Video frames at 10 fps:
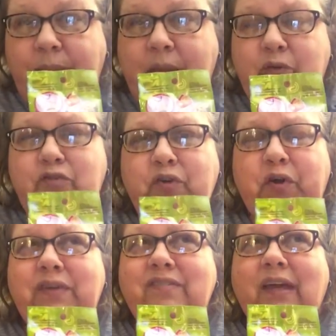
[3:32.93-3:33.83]
I was very
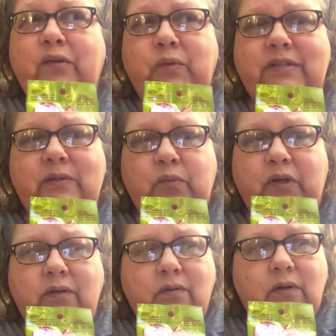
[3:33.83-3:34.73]
excited when
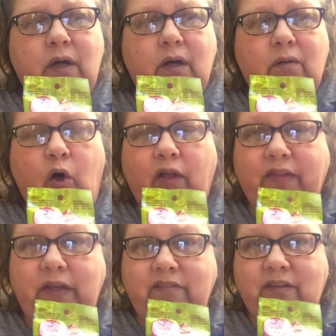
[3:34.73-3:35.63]
someone hauled
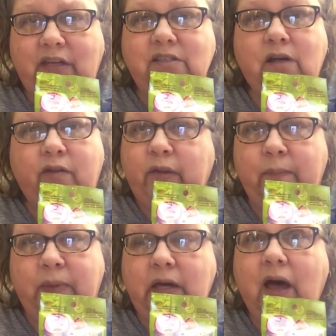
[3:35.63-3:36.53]
these and I saw them,
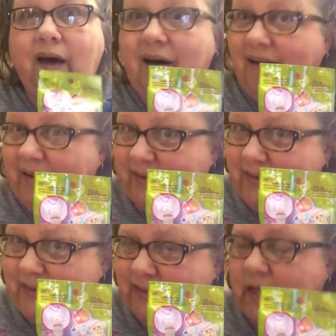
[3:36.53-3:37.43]

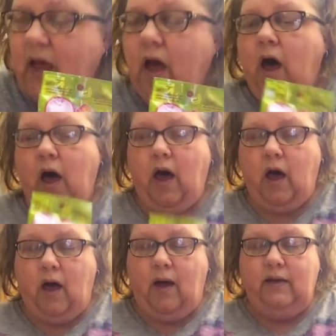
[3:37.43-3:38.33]
because
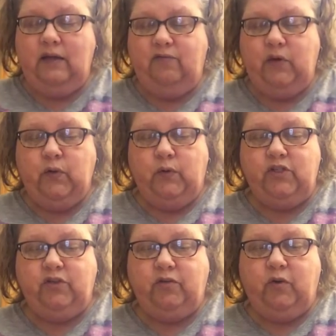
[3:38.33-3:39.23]
if your
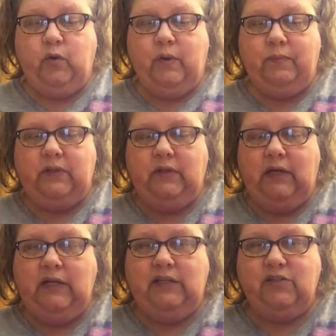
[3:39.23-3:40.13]
children grew up in the
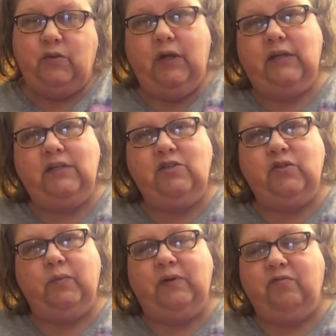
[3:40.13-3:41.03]
80s or 90s,
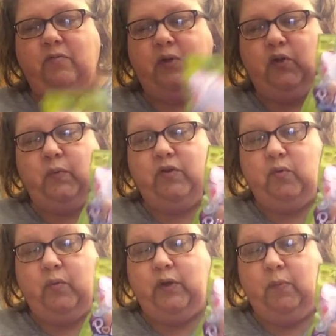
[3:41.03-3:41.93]
you'll be familiar with the
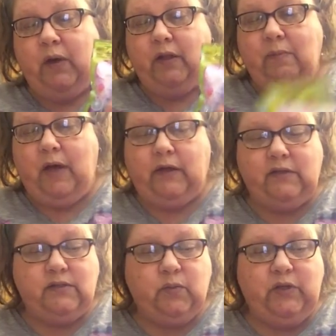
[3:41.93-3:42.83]
real Polly
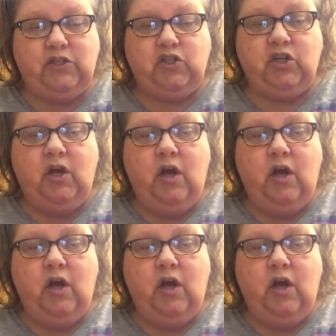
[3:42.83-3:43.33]
Pockets, which